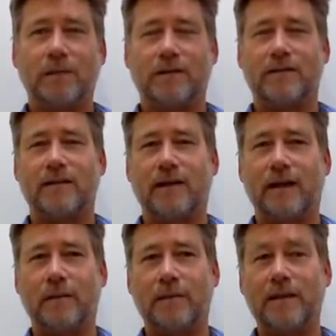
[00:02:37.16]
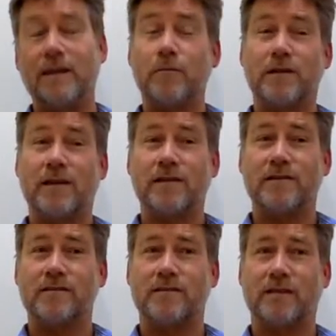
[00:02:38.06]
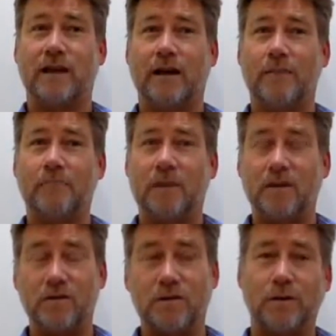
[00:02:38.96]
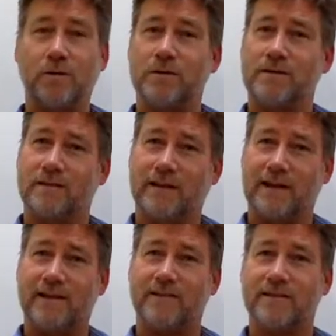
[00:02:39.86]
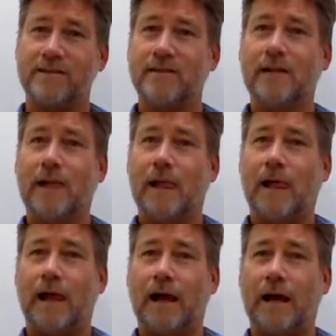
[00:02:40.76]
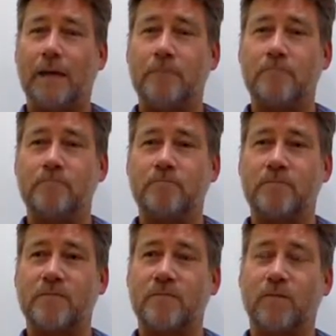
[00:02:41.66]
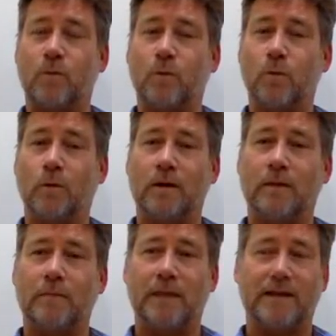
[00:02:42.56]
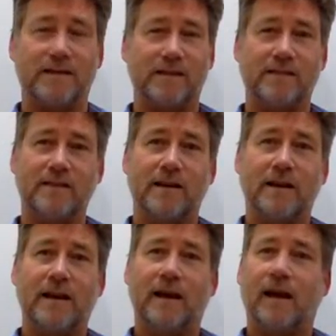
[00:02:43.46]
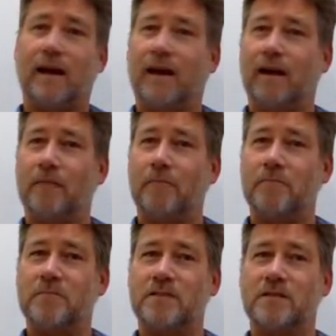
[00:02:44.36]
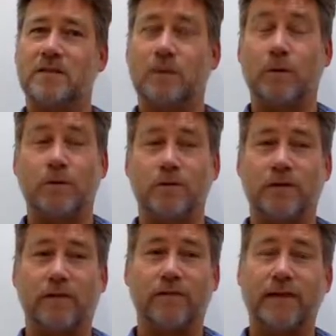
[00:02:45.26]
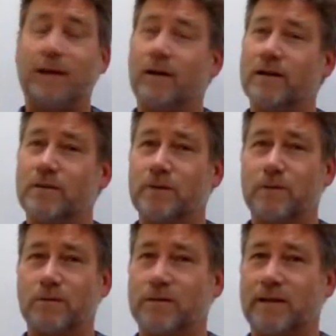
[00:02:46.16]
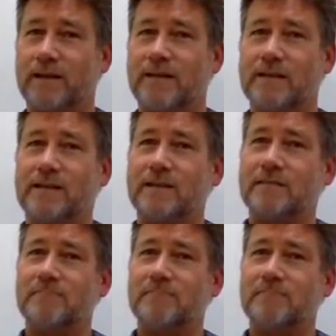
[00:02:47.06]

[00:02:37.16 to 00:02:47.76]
But and then there were those. I knew someone who was an editor for a magazine. Someone who was doing freelance work, also editing.